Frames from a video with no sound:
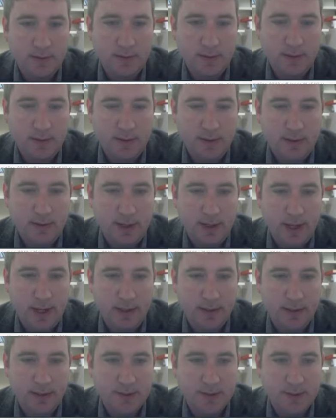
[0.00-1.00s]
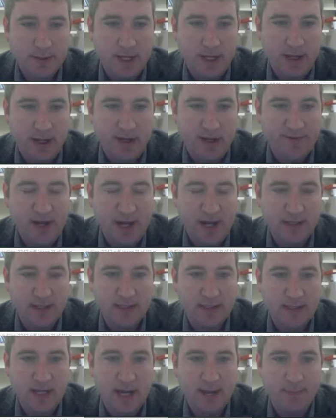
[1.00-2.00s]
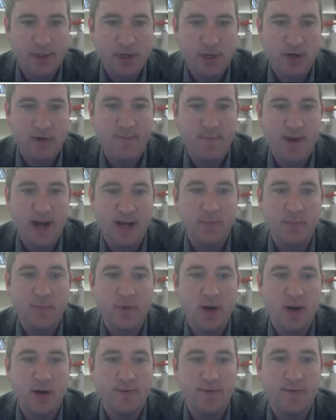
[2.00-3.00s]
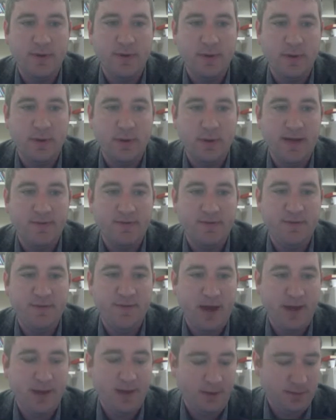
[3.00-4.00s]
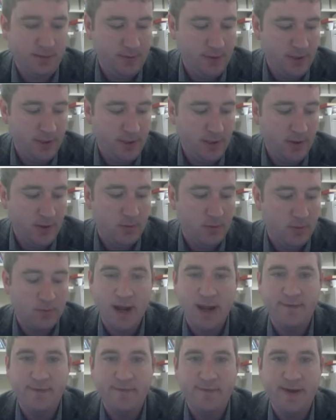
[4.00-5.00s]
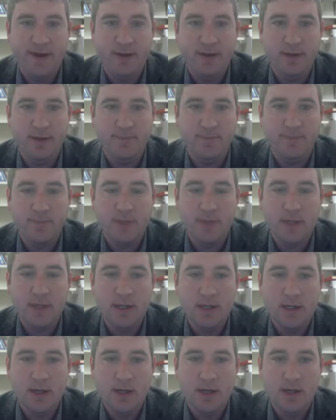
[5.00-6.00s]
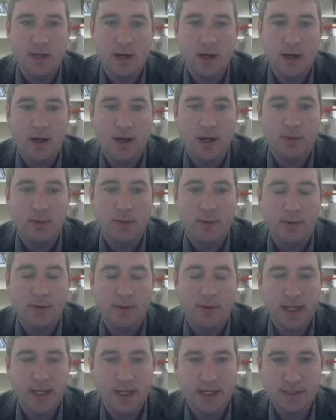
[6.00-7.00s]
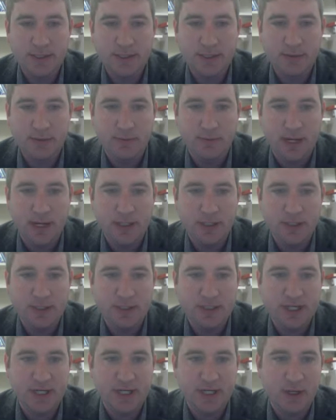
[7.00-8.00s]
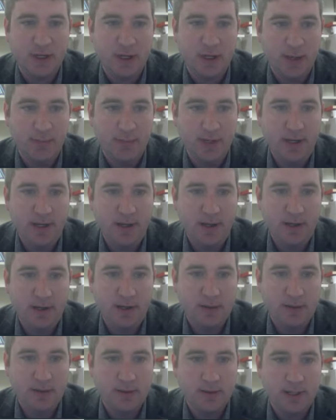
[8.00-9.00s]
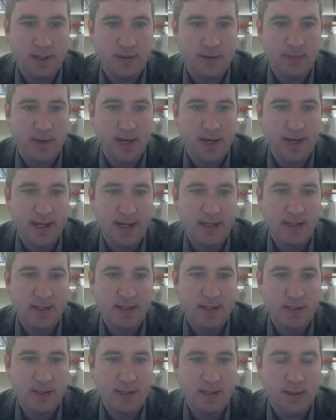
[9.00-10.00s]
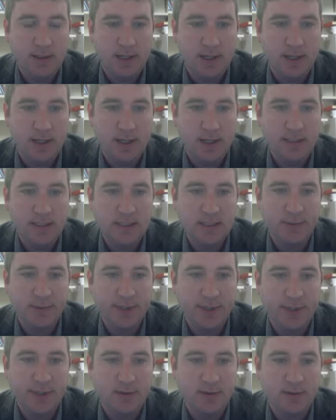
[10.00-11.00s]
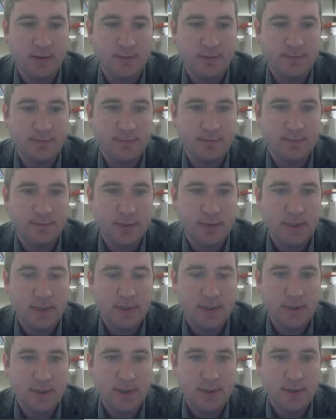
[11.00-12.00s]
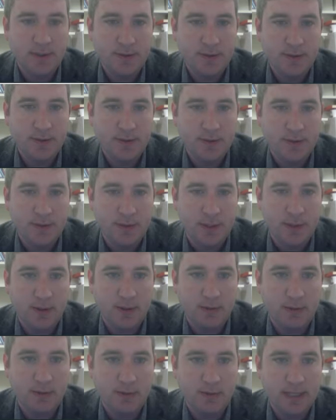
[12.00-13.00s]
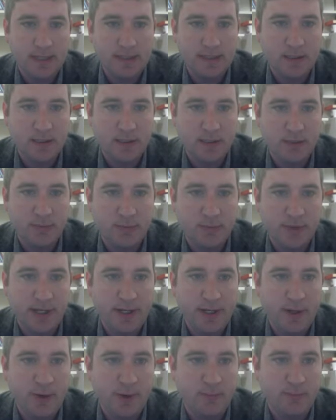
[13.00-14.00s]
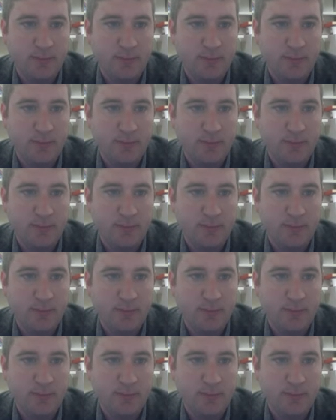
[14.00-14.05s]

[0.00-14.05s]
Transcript: All right, so now I've got the top curve, bottom curve, left value, right value. Well, what can I do? Well, I can just stick it all up here in my double integral. So that's going to bring it home.